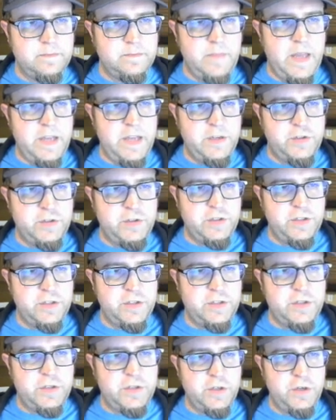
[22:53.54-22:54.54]
each
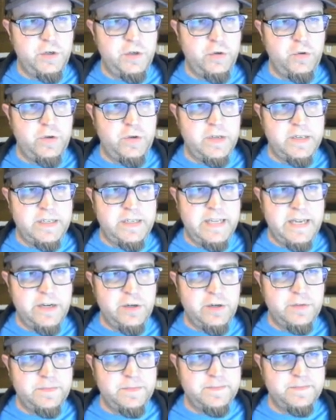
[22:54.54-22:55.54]
to-do
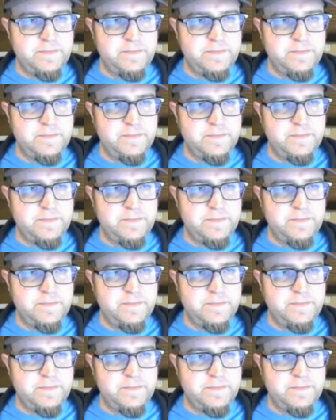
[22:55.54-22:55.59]
container.